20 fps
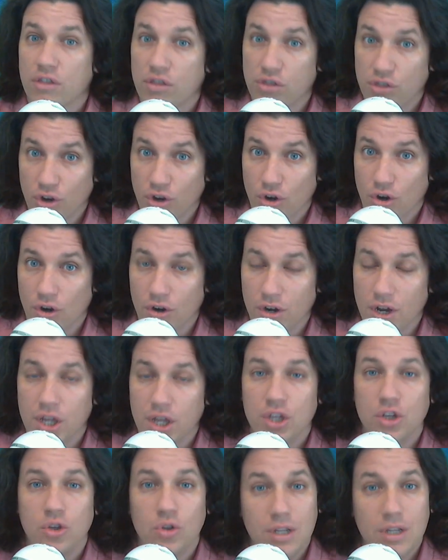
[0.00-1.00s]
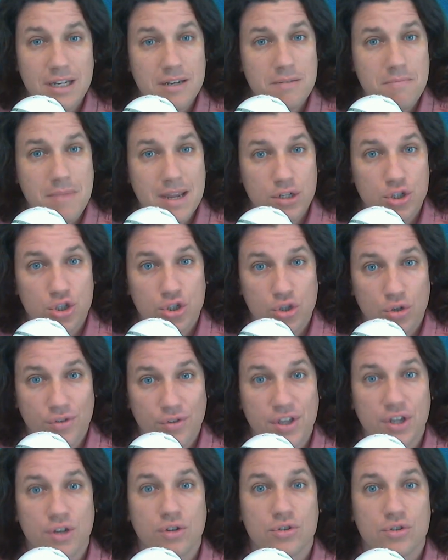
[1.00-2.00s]
Third, you need to make sure
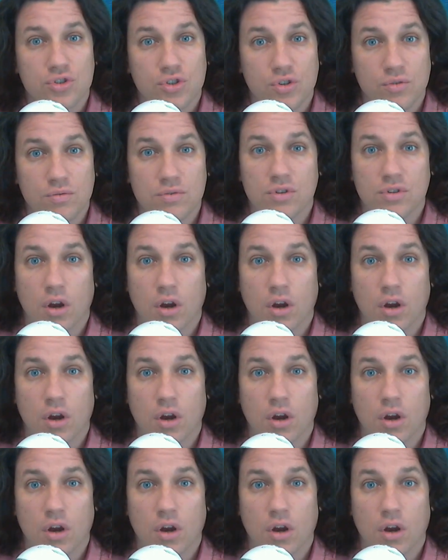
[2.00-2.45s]
that your students